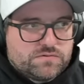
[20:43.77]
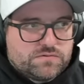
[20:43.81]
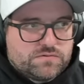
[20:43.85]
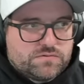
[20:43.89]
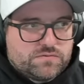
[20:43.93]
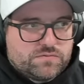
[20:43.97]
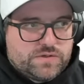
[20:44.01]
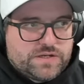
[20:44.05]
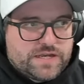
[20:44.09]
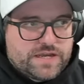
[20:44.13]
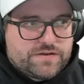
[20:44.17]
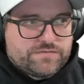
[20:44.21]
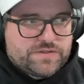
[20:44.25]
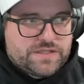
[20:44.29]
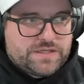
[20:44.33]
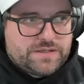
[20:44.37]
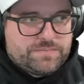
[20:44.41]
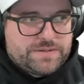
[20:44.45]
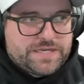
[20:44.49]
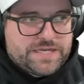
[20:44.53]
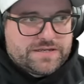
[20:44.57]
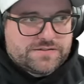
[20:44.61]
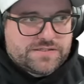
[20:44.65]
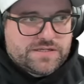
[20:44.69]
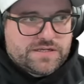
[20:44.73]
we have the
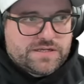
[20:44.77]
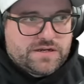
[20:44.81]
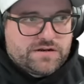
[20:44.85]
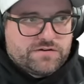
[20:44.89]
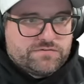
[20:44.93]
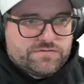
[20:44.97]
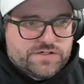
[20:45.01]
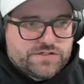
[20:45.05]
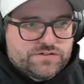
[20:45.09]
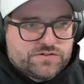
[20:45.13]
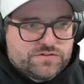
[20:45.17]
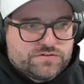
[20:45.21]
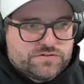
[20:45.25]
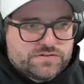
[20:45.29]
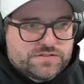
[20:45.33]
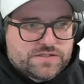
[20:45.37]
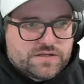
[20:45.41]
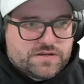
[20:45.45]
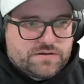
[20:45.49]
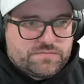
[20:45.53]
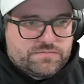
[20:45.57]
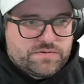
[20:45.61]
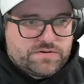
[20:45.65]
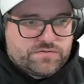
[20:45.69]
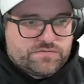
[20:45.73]
PSA original
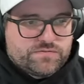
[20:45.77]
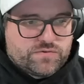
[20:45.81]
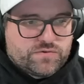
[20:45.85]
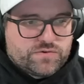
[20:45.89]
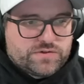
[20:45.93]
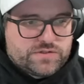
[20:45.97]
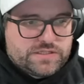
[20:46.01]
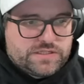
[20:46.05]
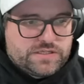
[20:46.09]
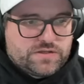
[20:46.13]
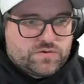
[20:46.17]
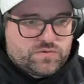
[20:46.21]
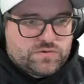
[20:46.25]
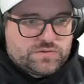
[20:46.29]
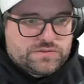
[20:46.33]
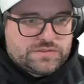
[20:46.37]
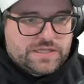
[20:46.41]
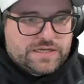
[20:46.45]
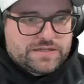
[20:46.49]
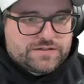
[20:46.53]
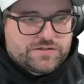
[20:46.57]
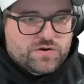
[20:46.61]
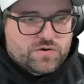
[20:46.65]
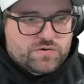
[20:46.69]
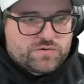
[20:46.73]
sub for the old
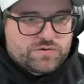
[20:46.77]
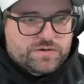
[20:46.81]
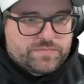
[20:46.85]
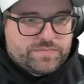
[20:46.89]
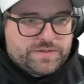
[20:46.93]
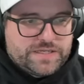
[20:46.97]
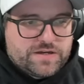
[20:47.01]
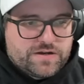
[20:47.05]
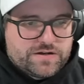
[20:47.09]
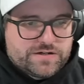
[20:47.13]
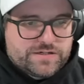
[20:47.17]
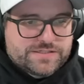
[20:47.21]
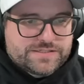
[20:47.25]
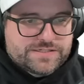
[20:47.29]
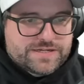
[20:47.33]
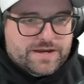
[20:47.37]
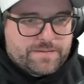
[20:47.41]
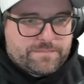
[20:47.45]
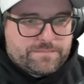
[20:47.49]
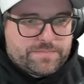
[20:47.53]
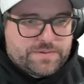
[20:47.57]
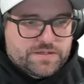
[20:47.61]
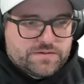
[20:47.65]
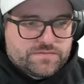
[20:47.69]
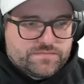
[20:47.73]
Togepi on a
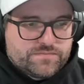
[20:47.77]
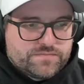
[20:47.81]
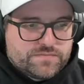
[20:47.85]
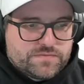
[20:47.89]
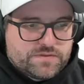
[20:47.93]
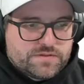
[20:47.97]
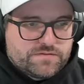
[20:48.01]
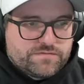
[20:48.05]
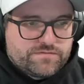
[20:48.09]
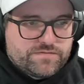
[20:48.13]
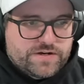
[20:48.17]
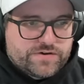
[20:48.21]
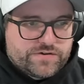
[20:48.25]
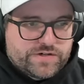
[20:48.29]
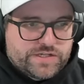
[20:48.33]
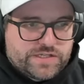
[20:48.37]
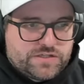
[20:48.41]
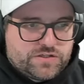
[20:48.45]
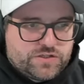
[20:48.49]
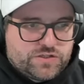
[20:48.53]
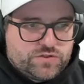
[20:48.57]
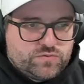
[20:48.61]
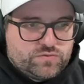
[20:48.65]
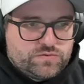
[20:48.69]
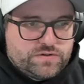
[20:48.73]
stump. Very
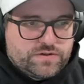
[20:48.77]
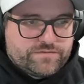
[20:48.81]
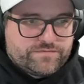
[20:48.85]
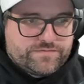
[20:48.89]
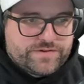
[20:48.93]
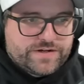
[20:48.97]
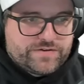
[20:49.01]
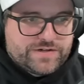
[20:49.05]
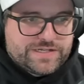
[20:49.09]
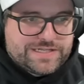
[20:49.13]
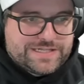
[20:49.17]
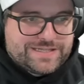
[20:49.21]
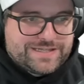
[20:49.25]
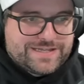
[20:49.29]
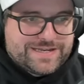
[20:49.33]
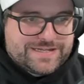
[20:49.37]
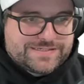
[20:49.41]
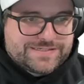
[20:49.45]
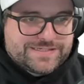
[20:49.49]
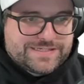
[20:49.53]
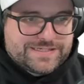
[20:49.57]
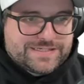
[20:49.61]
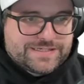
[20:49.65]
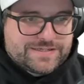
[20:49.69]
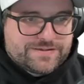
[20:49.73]
cute, very
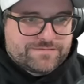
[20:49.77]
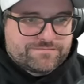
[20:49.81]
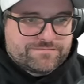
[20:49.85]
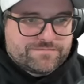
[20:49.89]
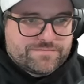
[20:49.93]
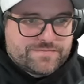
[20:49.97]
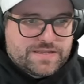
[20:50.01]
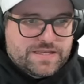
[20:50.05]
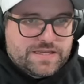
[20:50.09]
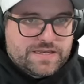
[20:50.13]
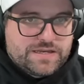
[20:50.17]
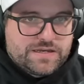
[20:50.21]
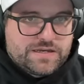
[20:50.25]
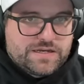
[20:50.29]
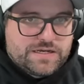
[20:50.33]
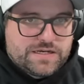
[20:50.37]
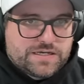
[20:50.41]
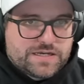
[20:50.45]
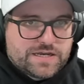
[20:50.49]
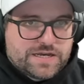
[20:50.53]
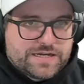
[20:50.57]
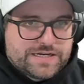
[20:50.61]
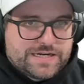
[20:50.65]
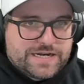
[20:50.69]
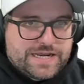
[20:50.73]
classic. It
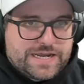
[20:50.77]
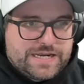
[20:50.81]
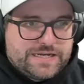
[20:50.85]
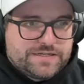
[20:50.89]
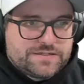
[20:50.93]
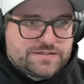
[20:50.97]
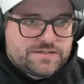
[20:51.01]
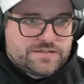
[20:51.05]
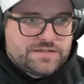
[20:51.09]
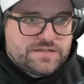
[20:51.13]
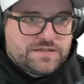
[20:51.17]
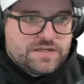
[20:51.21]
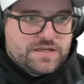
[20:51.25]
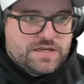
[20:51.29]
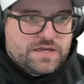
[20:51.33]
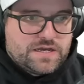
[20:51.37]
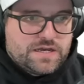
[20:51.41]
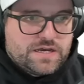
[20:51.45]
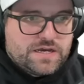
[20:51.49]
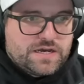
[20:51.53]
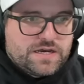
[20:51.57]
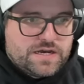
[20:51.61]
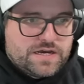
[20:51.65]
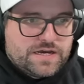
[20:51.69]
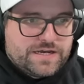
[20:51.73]
got an 8.
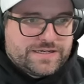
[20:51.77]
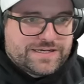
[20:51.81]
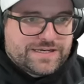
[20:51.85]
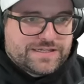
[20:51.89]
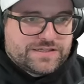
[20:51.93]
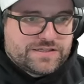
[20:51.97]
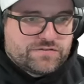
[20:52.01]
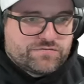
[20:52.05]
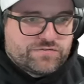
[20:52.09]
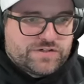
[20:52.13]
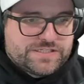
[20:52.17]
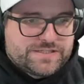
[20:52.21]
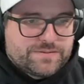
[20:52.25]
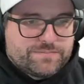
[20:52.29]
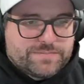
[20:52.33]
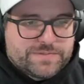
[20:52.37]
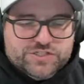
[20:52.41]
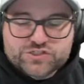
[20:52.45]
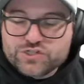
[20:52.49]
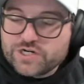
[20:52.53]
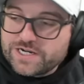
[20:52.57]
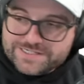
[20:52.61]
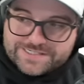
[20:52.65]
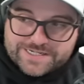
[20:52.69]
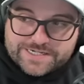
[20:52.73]
I got the
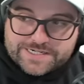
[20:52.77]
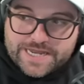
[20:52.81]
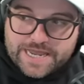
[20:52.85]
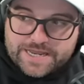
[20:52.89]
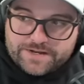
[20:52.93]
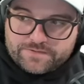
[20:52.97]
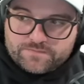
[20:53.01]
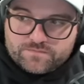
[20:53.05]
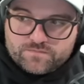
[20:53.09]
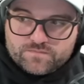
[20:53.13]
resubmission as a 10.